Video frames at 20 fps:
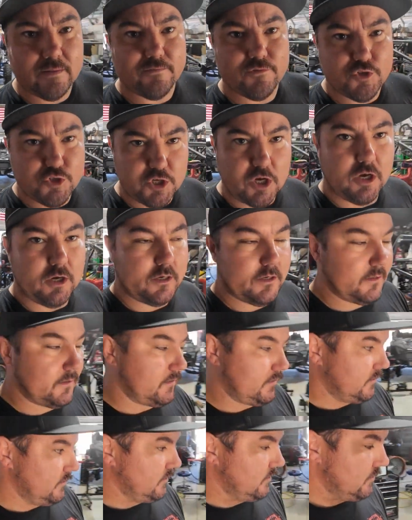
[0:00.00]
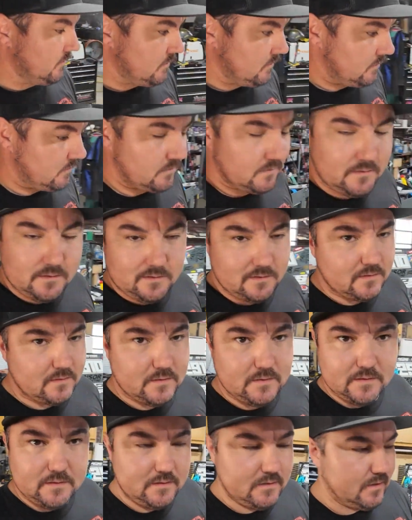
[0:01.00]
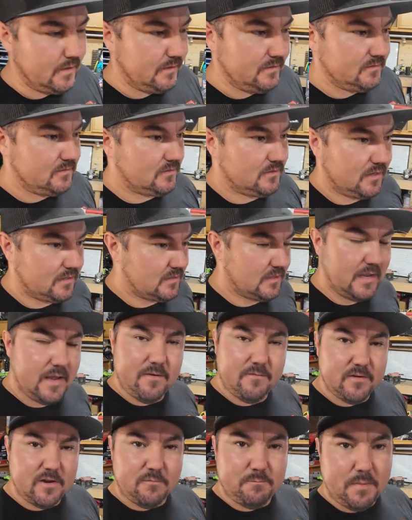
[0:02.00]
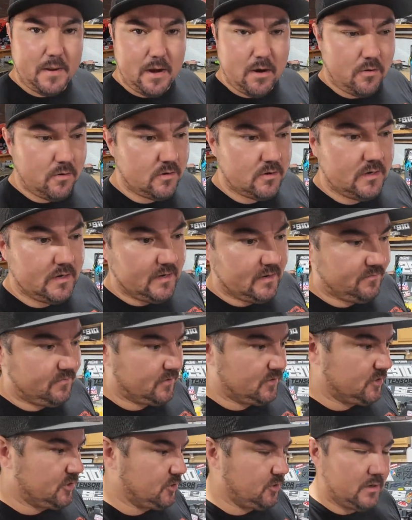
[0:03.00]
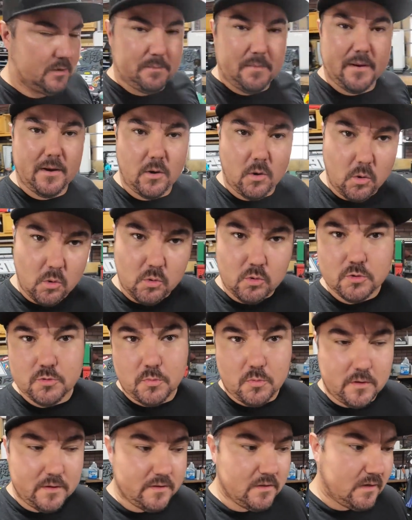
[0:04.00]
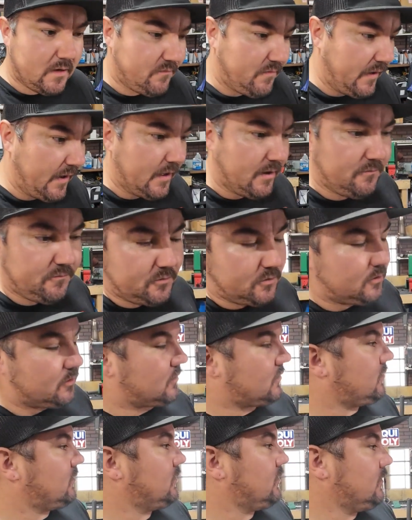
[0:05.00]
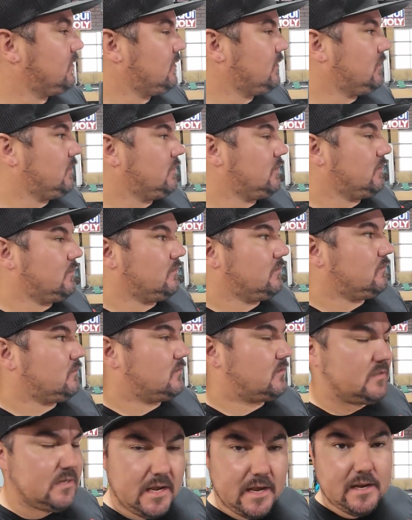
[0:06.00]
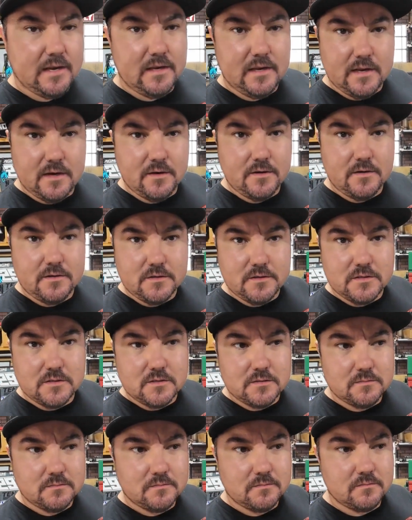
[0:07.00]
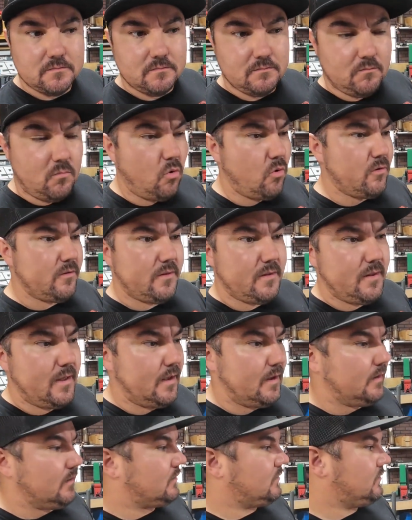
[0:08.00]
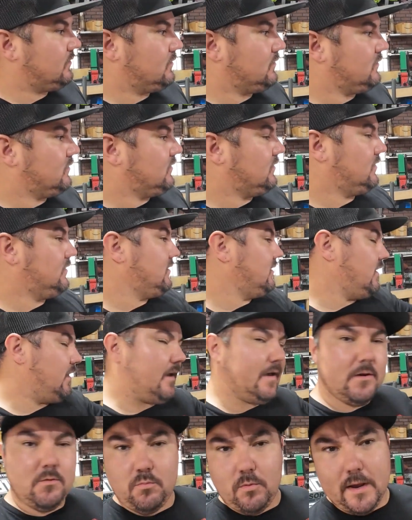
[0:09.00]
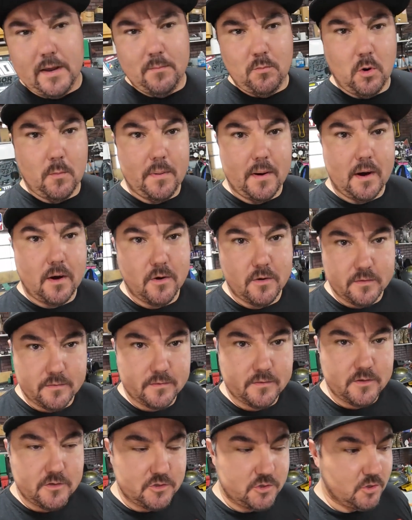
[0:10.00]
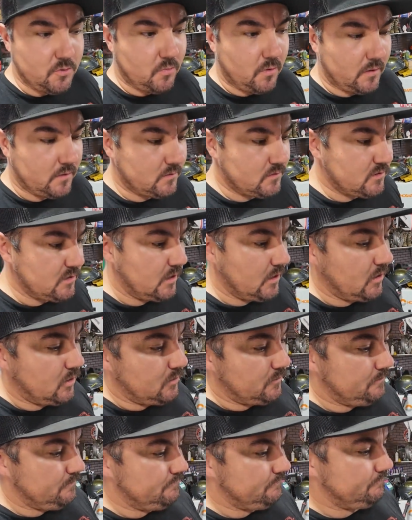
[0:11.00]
of junk. It doesn't have enough power to even do it. My old one that I've had for 10 years, more than that, had way more power than this new one. So